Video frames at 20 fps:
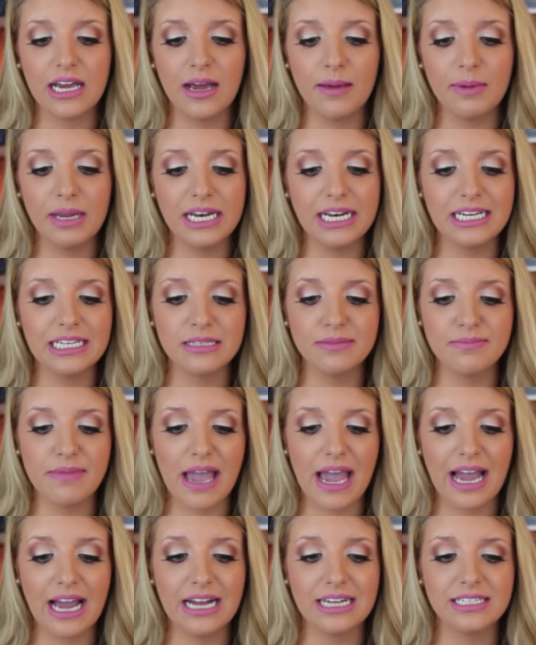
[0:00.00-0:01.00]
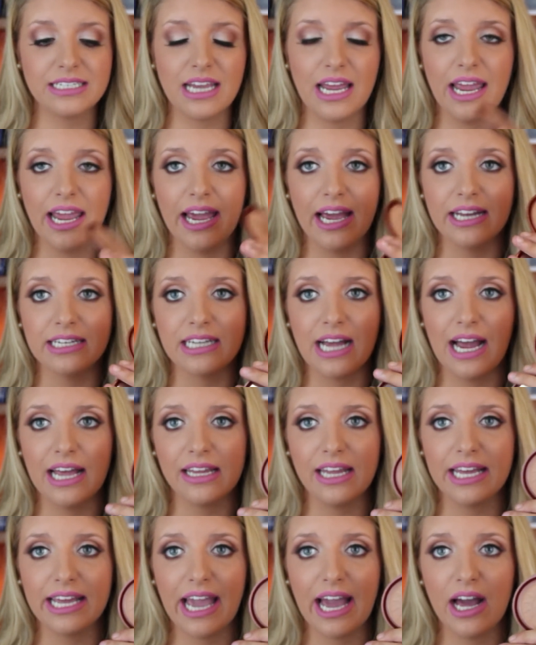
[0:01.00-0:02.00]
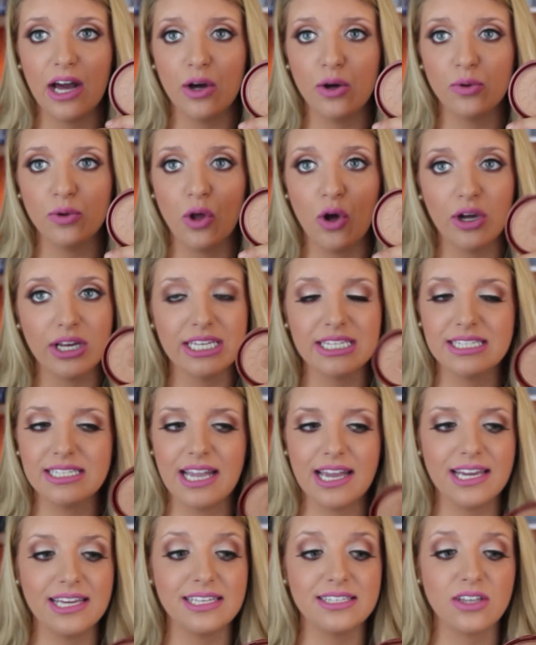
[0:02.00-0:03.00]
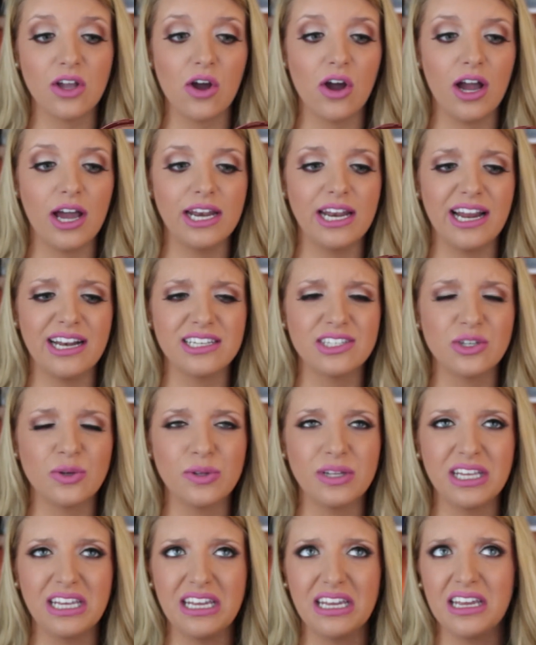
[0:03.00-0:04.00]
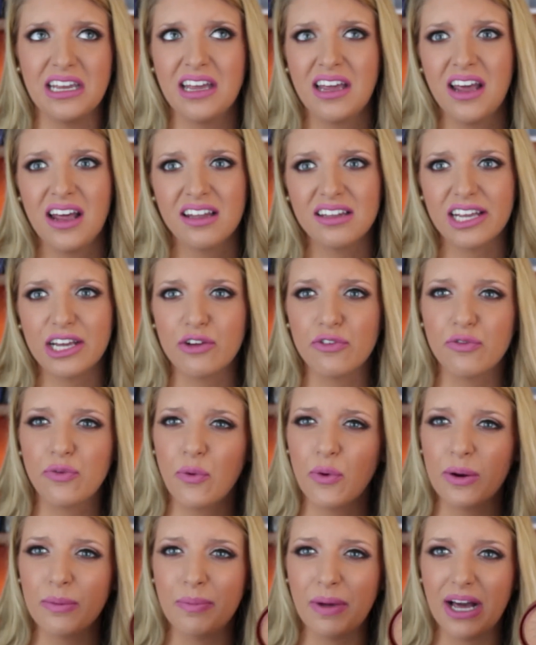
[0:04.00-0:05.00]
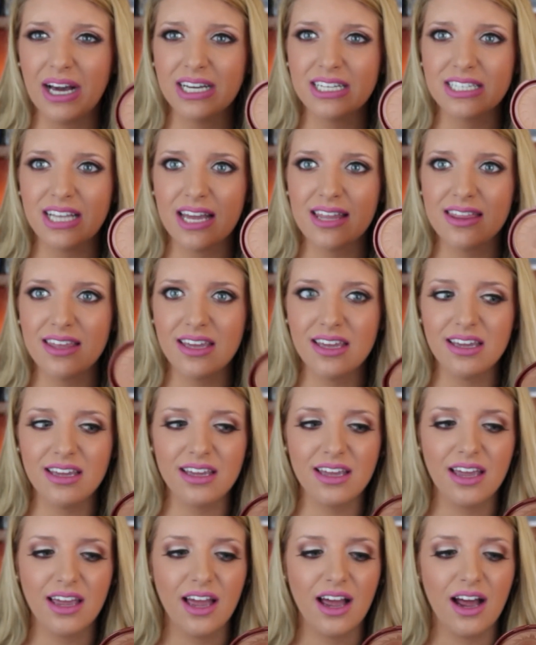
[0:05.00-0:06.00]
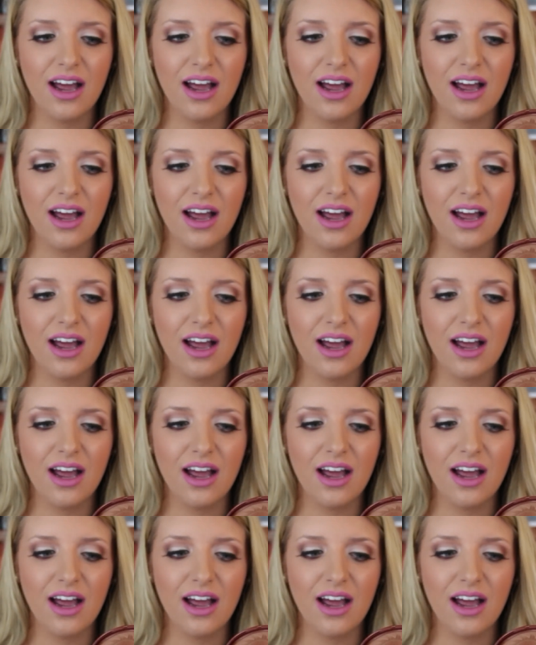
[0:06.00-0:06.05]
It is matte, and I like how long it stays on, and it's only like $4, I think.